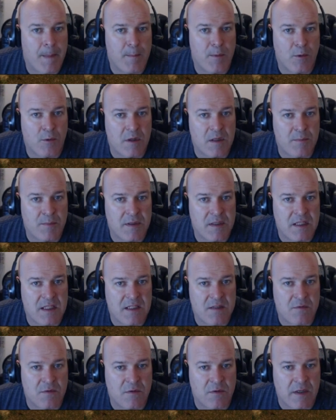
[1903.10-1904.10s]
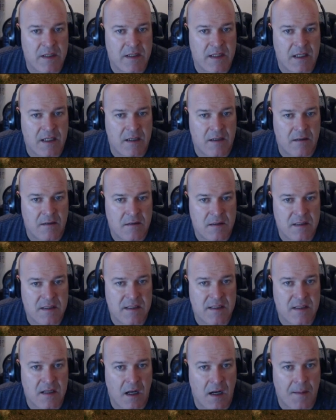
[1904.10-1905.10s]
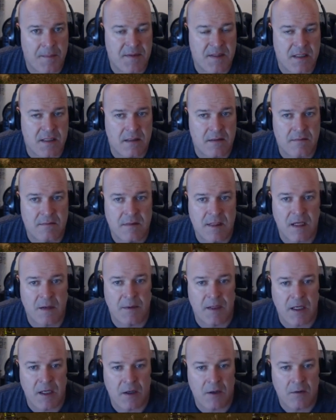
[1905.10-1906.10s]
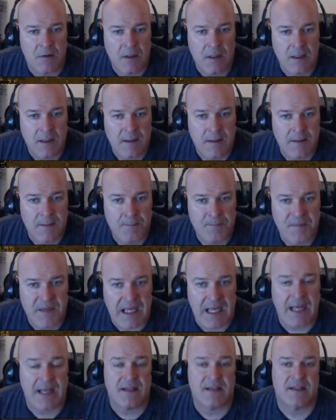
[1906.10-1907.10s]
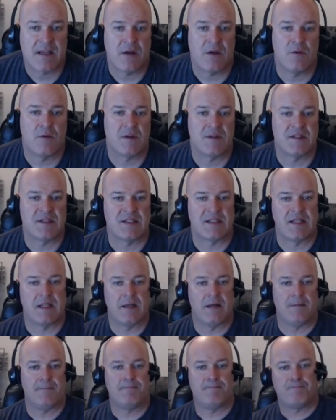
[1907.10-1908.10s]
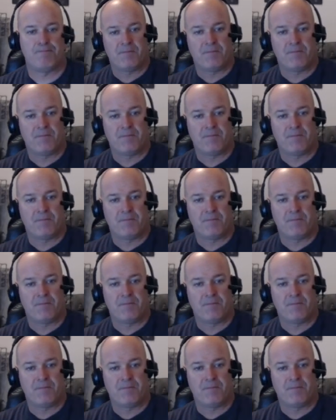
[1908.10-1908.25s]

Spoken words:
But we're going to put this one right there because it's the opposite. There we go. That is how I want this set up.